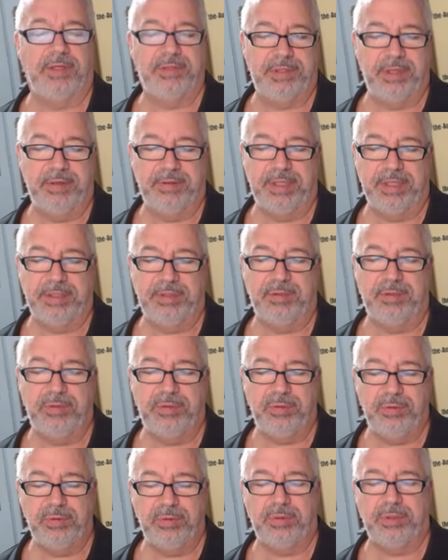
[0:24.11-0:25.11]
So this
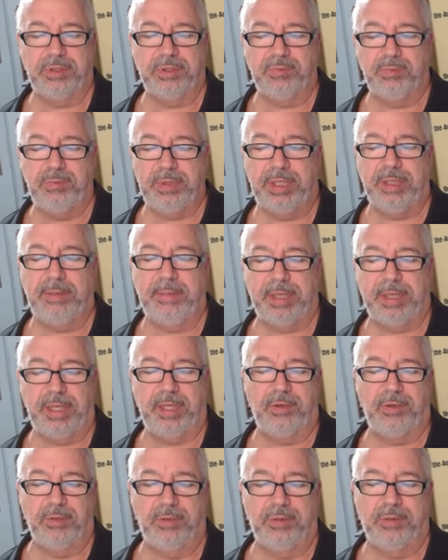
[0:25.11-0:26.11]
tool, it's really, really
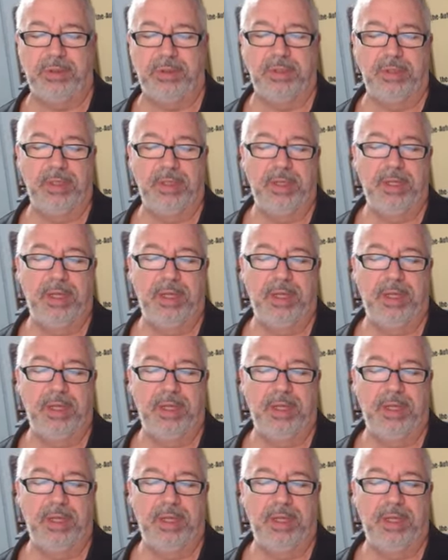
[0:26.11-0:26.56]
cool.